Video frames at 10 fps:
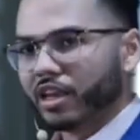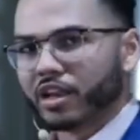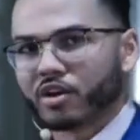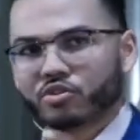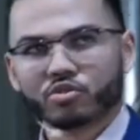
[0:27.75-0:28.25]

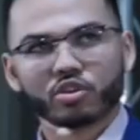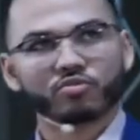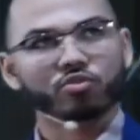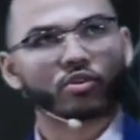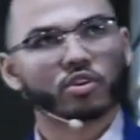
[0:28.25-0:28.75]
And now you
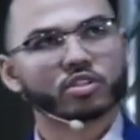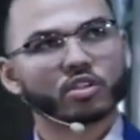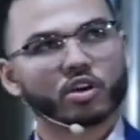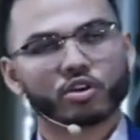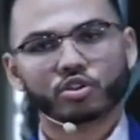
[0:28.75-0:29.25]
can
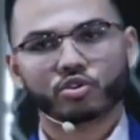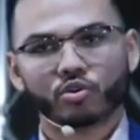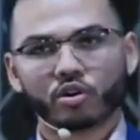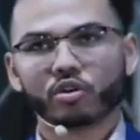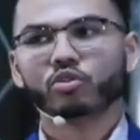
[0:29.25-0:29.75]
focus on
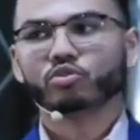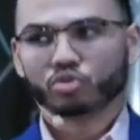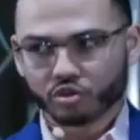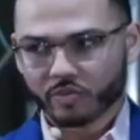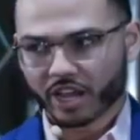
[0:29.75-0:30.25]
your
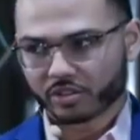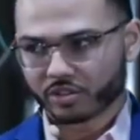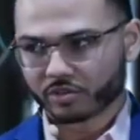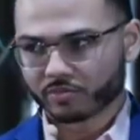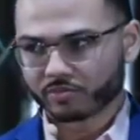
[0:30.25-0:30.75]
True
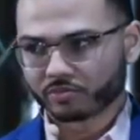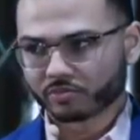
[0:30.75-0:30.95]
Master.